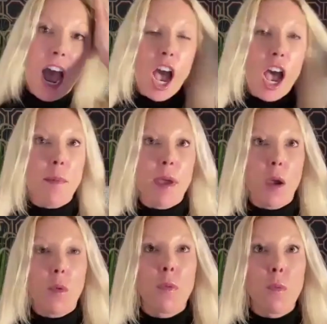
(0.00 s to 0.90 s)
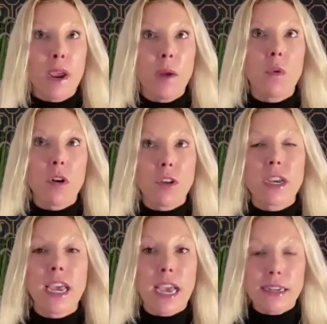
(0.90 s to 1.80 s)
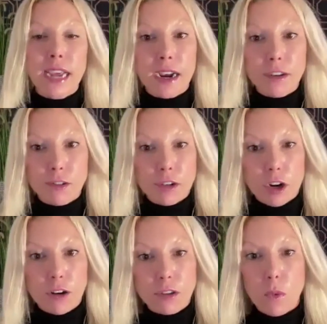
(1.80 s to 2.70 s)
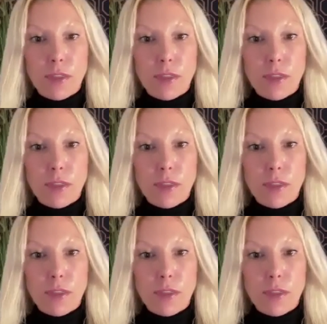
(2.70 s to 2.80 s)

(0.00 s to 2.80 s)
Um, when we're looking at tax returns,